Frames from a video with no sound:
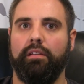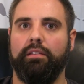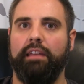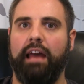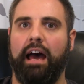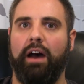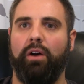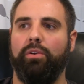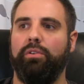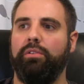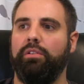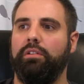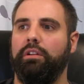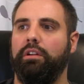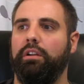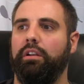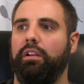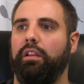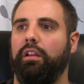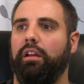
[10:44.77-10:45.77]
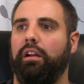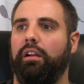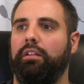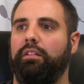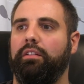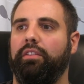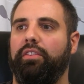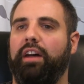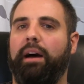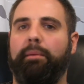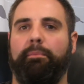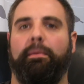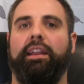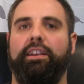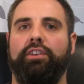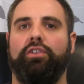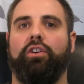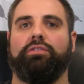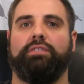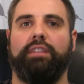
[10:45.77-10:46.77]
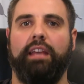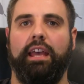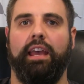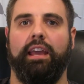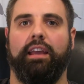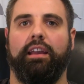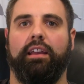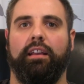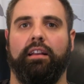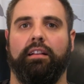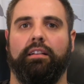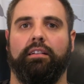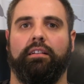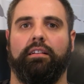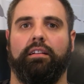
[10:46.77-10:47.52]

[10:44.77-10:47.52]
Now, that might not take